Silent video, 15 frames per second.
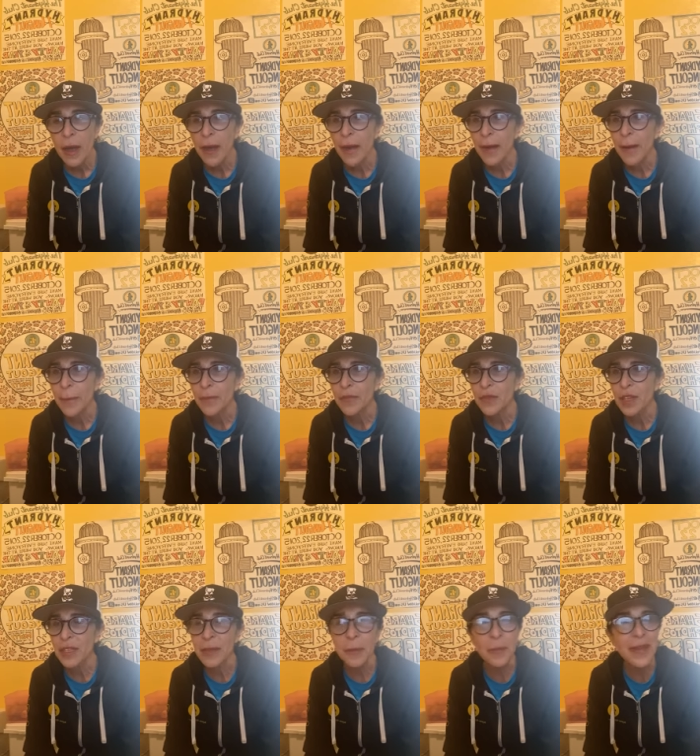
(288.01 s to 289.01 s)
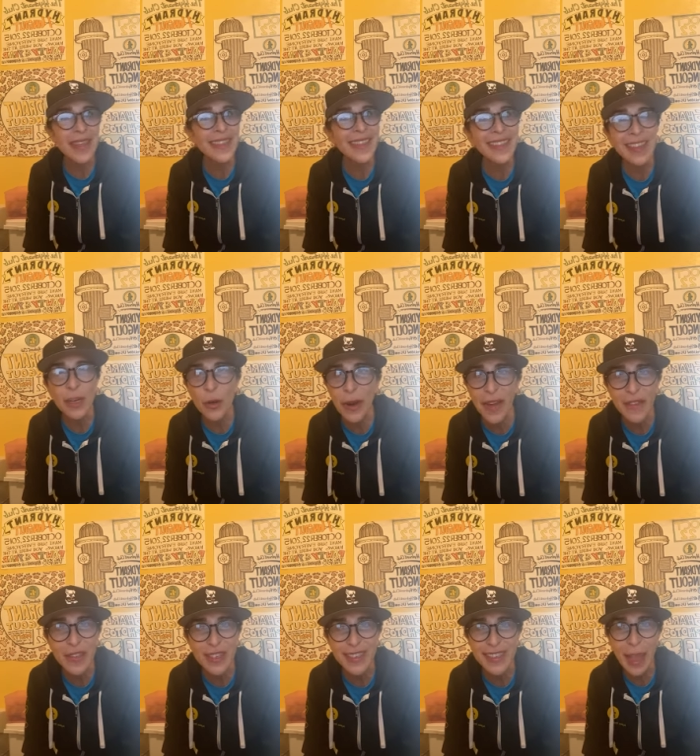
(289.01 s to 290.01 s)
Um, doesn't mean that they don't
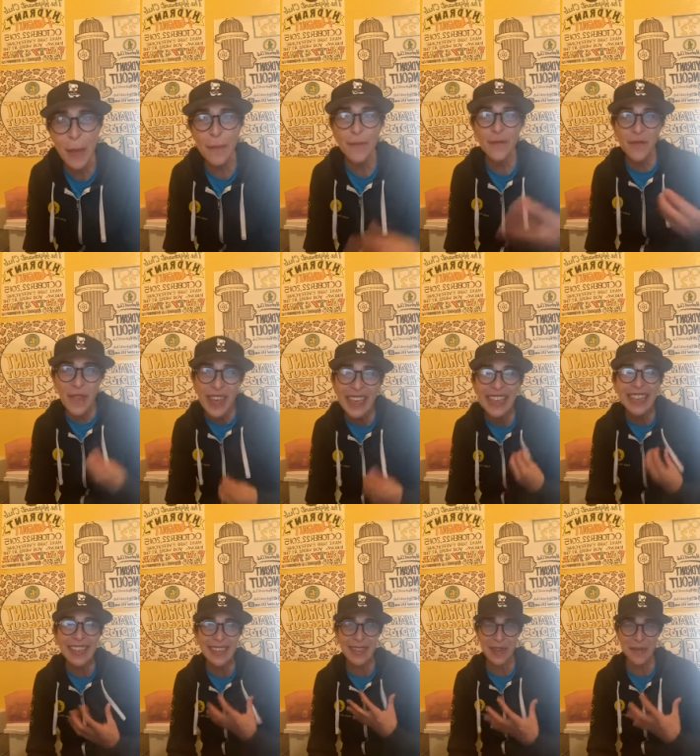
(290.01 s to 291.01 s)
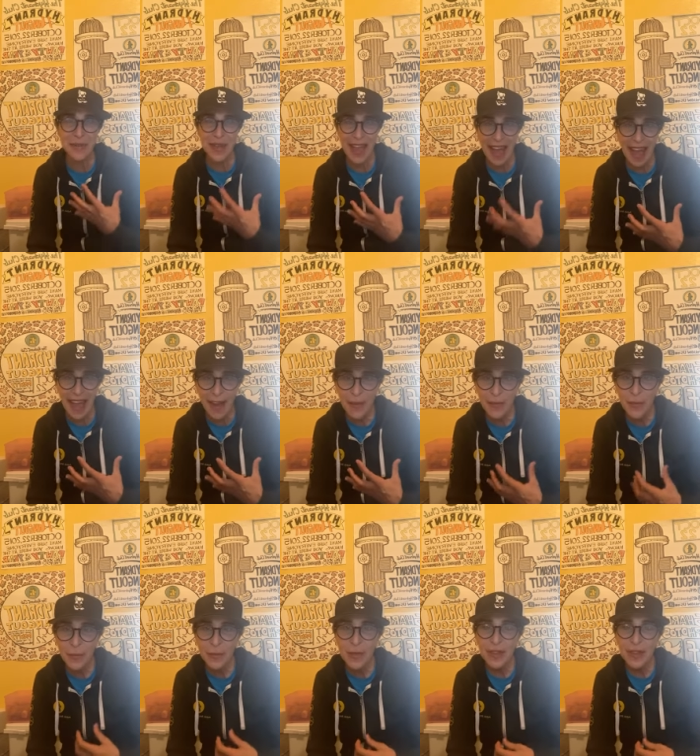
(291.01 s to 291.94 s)
have the same feelings that we have.